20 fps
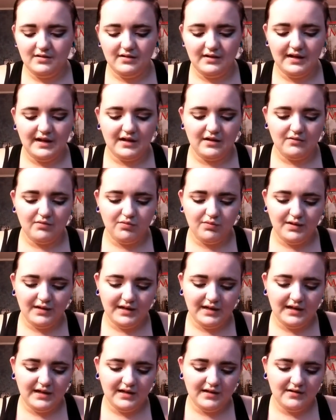like, it's
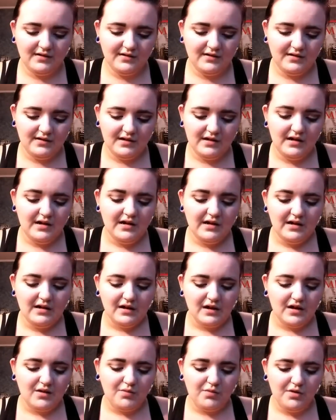
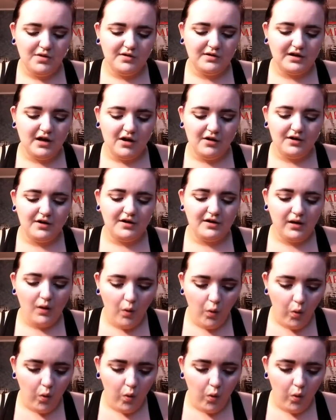one of those colors